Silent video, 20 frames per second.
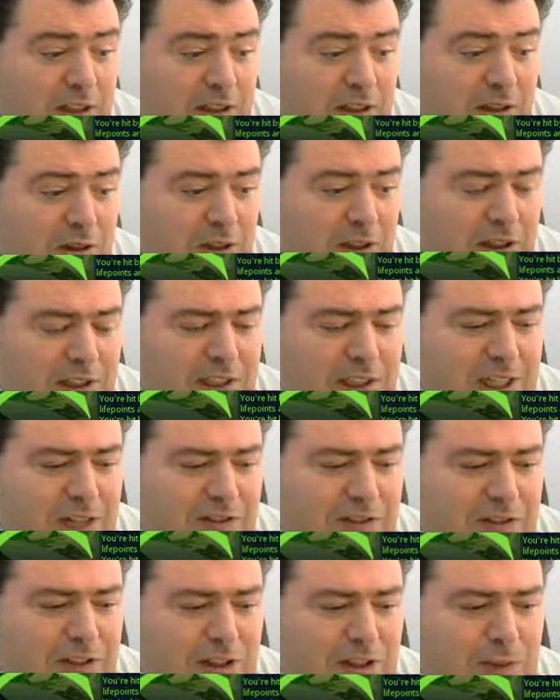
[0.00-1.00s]
I already have
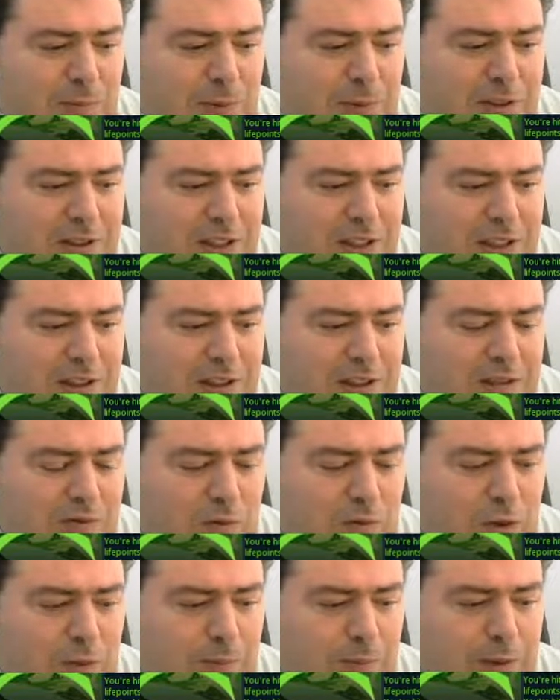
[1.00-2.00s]
6% and
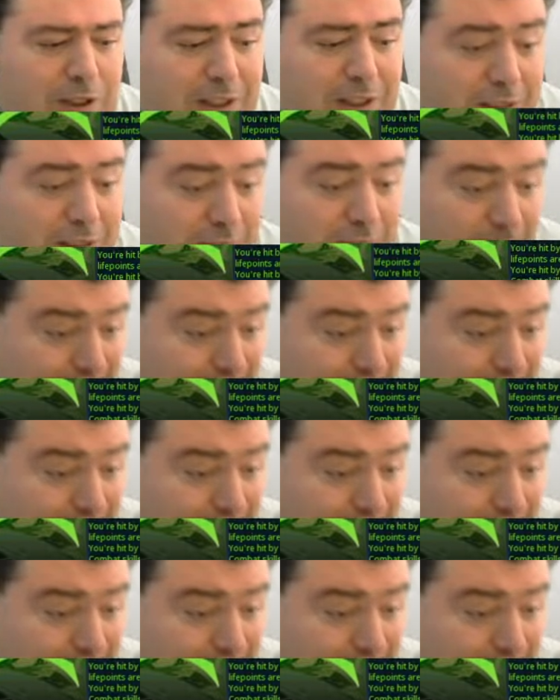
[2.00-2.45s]
4%.